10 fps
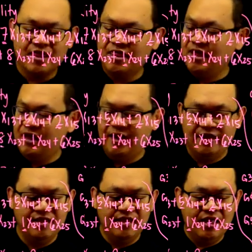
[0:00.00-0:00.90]

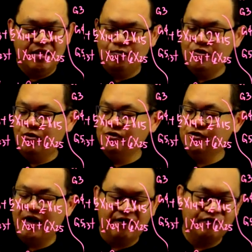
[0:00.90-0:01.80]
then we also
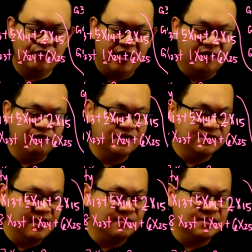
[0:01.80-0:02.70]
have to have the
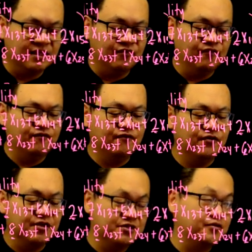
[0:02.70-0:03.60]
same set of
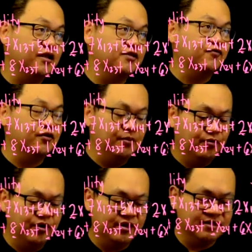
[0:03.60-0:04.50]
constraints for the
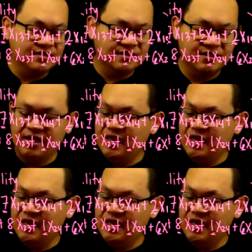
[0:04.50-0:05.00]
boys.